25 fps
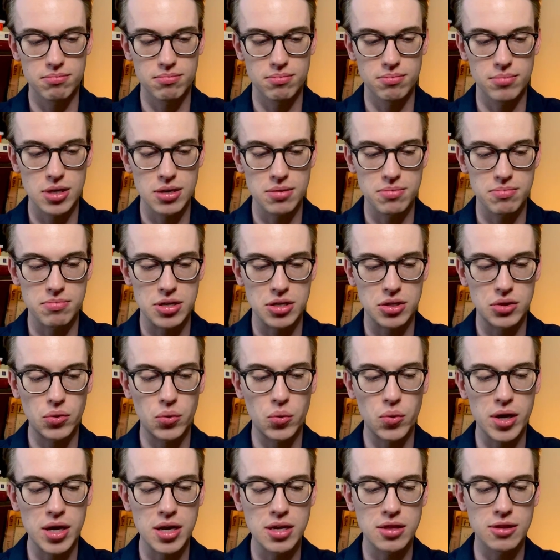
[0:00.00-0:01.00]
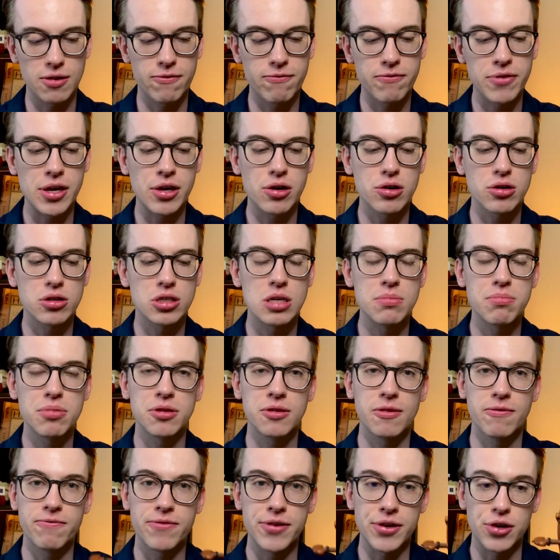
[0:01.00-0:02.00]
in between the fingertip and the
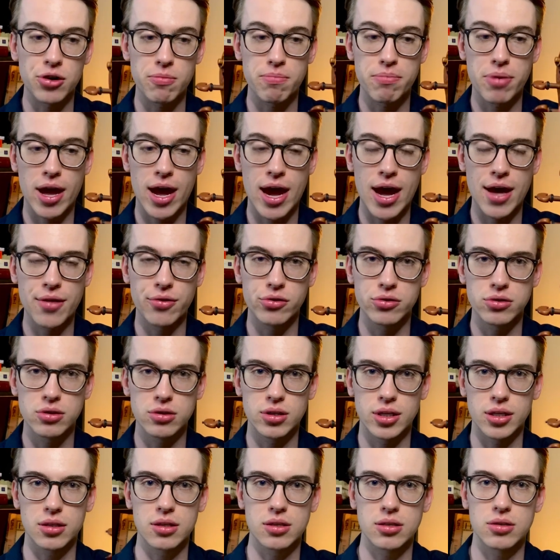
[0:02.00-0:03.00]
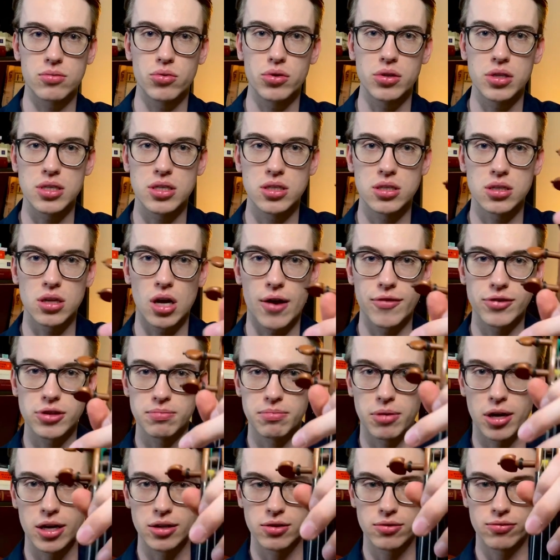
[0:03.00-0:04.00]
finger pad, there's like this really soft
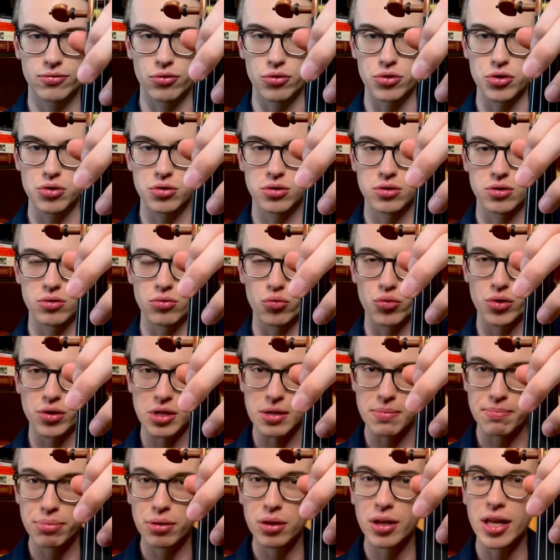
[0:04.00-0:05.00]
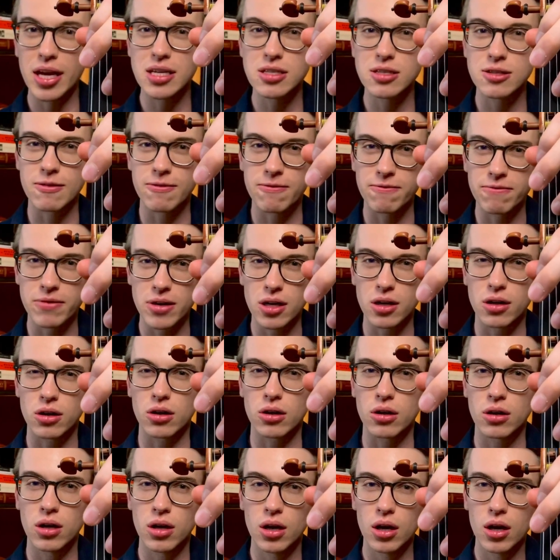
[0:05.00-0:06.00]
spots for you to really place the
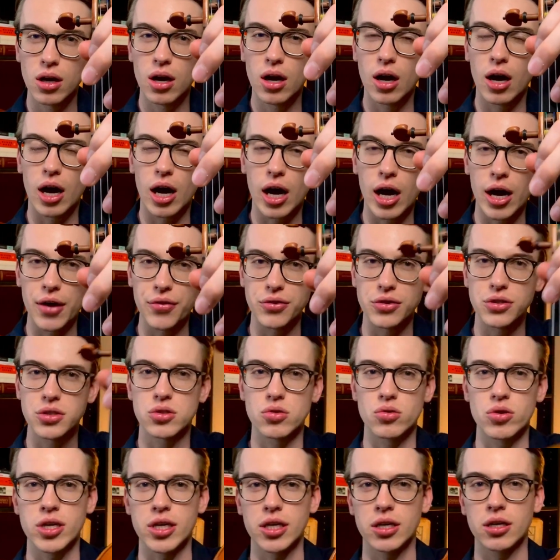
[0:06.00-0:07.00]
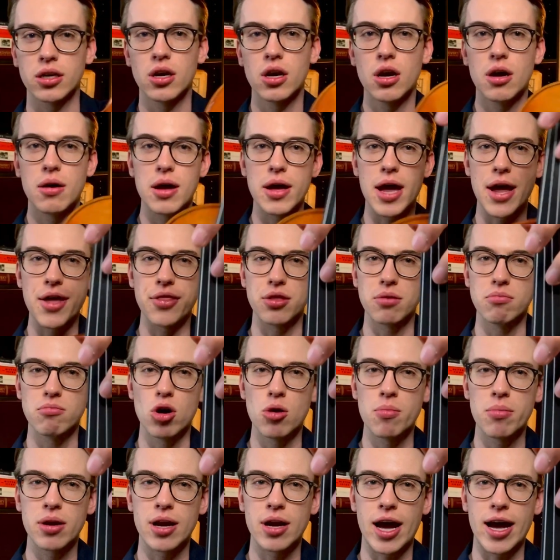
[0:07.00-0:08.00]
finger on the string. And the
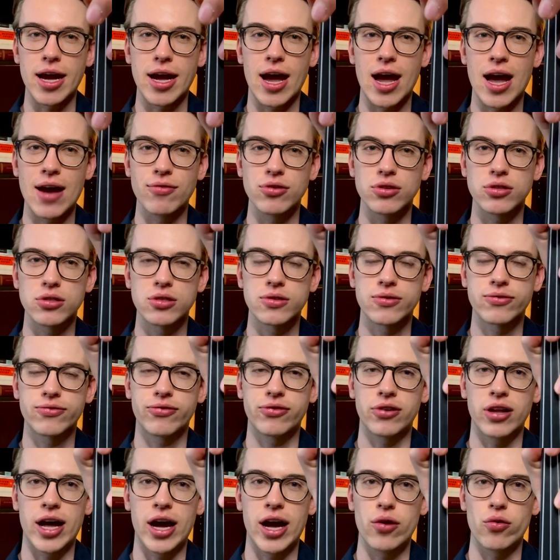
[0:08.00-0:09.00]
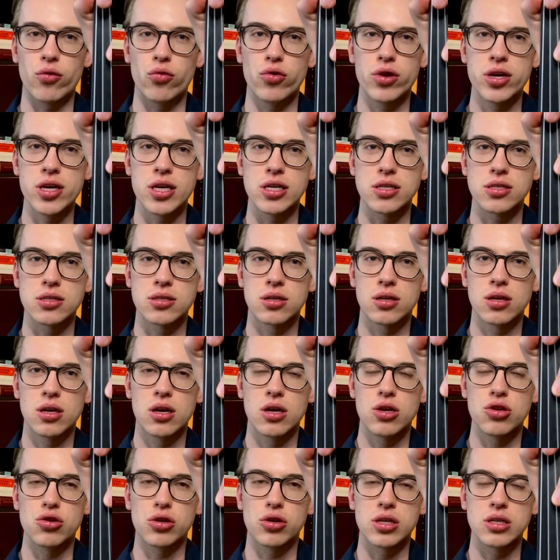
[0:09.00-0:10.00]
moment I have a flat wrist,
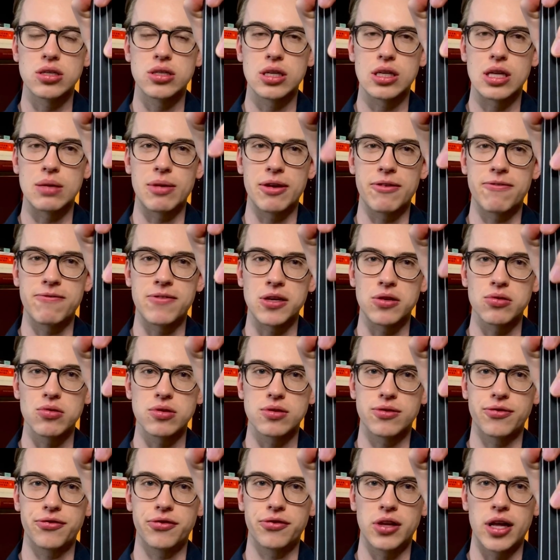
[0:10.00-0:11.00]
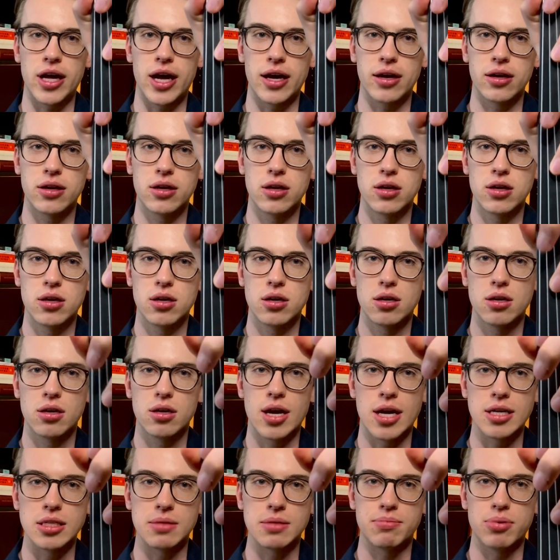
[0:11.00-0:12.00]
you can see that my finger is flat
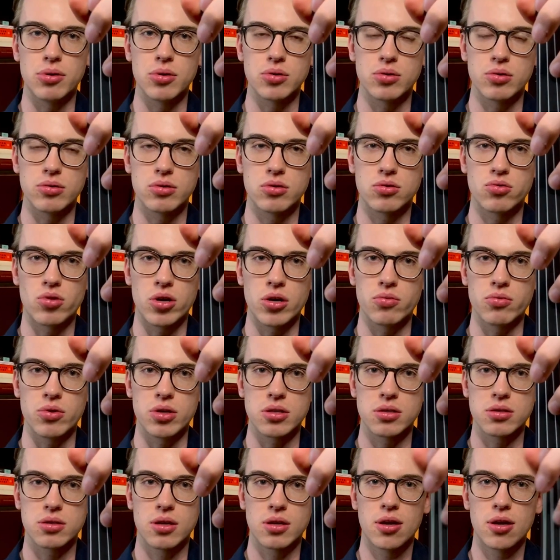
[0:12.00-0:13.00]
as opposed to the straight wrist.